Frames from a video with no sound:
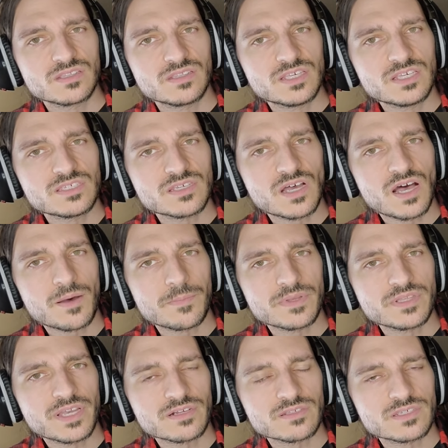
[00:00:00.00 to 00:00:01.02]
These up
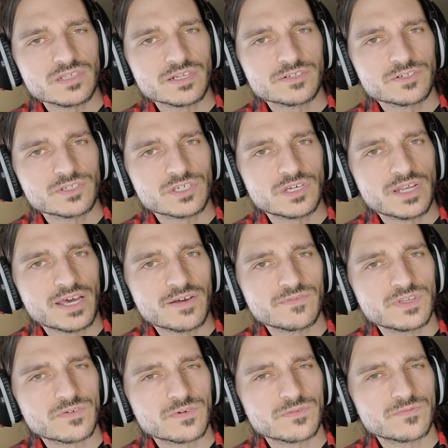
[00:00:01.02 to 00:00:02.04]
and down selectors could have
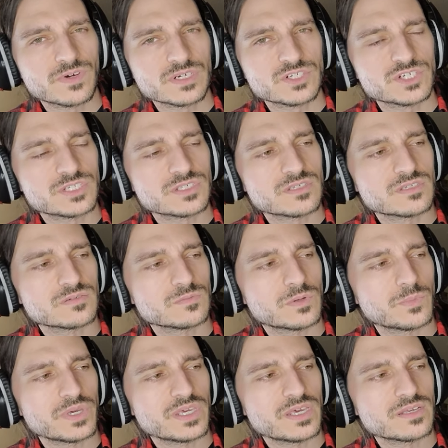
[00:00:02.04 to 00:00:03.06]
different functions
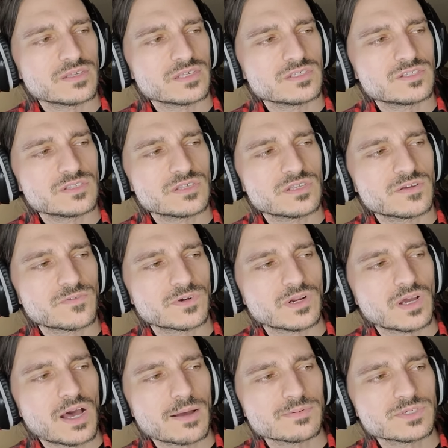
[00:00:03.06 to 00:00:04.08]
when we get into the
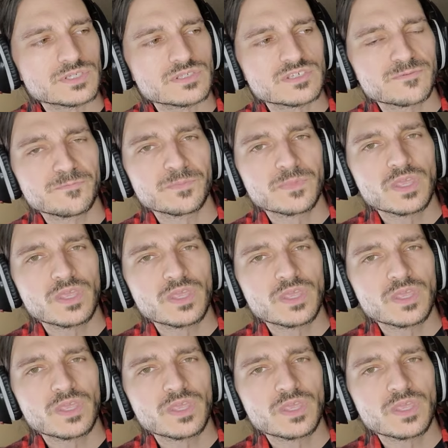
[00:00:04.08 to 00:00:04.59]
different options.